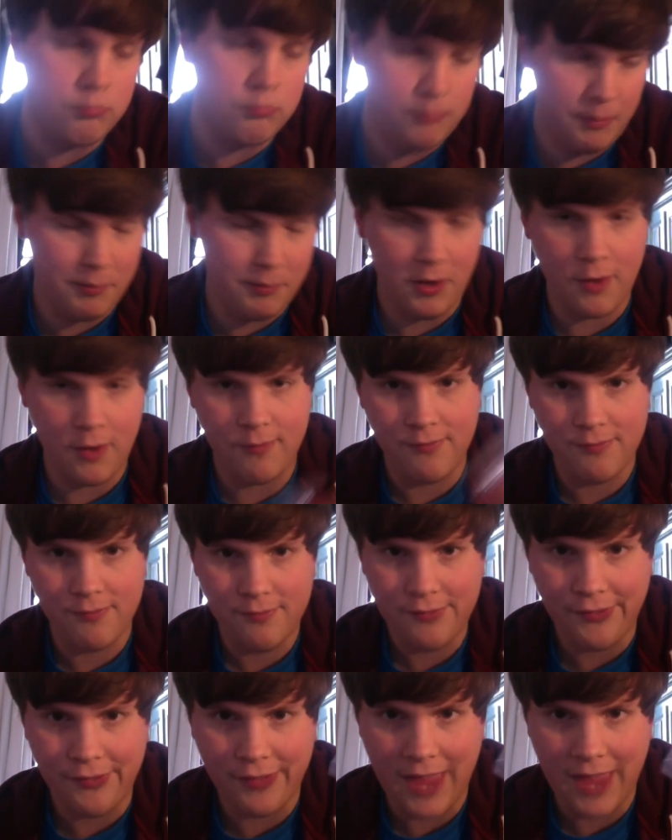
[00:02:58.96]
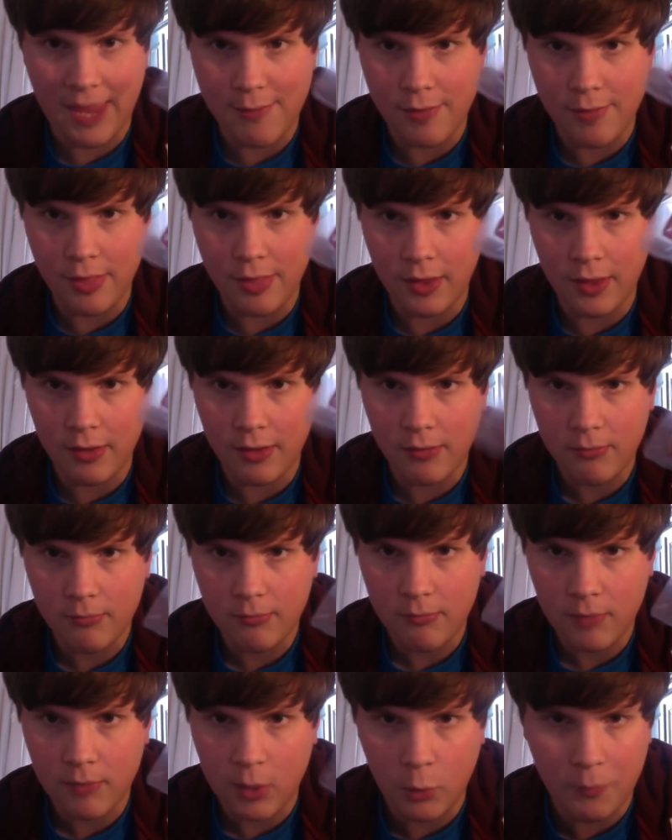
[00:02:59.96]
there we go. Done the KV thing,
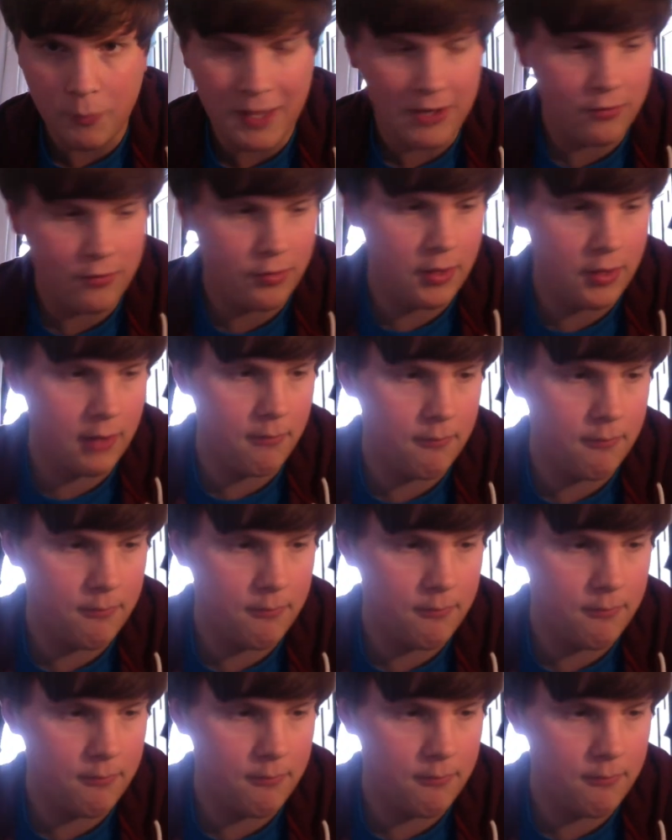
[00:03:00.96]
little badge thing.